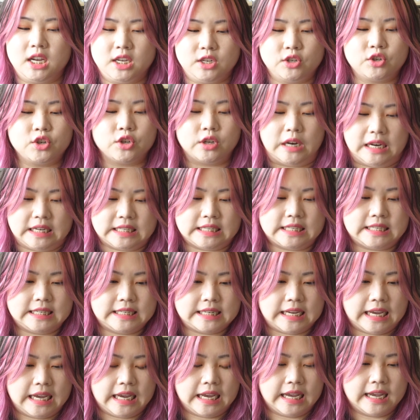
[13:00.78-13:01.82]

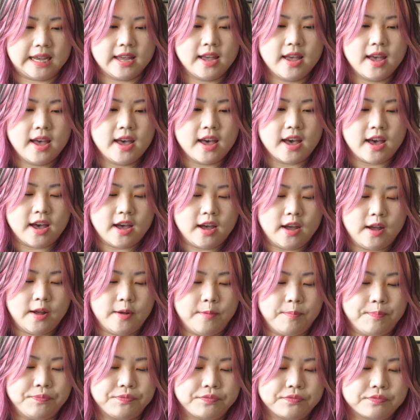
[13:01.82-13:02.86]
interesting.
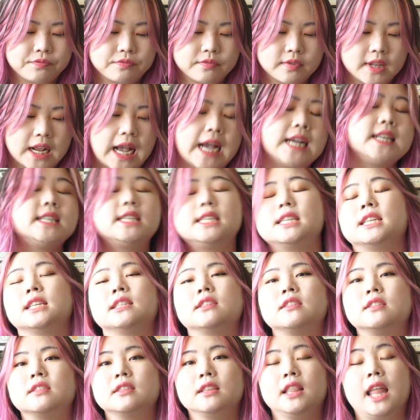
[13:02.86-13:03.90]
I
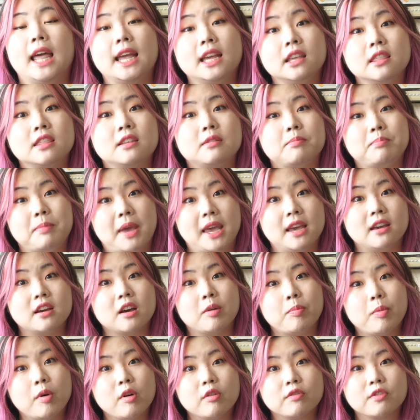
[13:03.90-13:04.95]
did like the
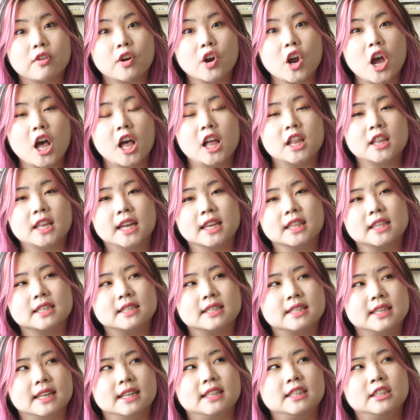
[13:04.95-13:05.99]
makeup overall, like the
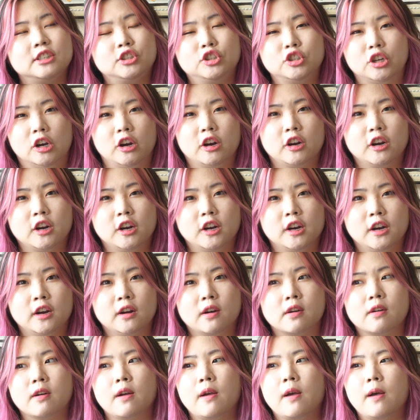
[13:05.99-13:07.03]
slightly
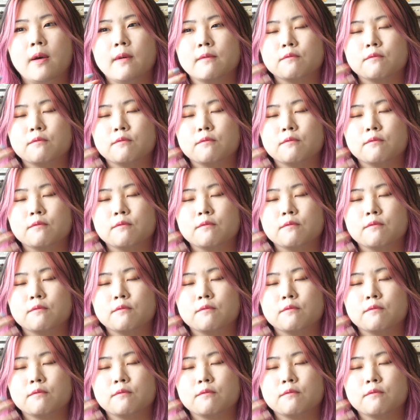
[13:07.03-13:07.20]
darker